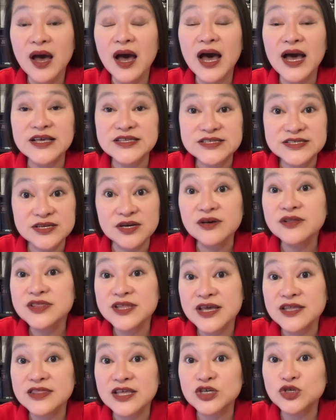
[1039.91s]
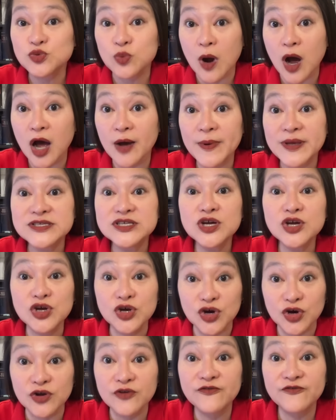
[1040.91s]
I still think that Schwab has a
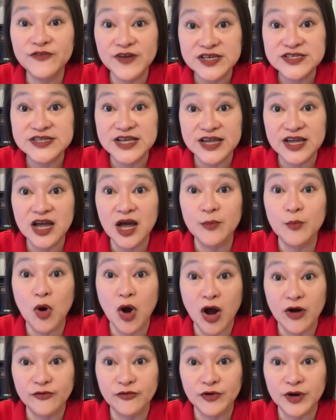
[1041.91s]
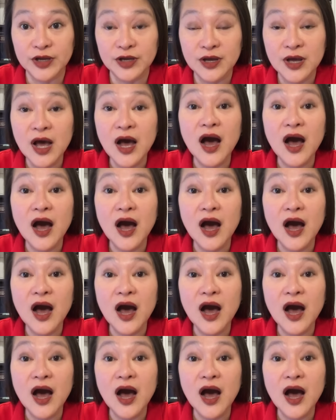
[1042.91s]
good fixed income offering,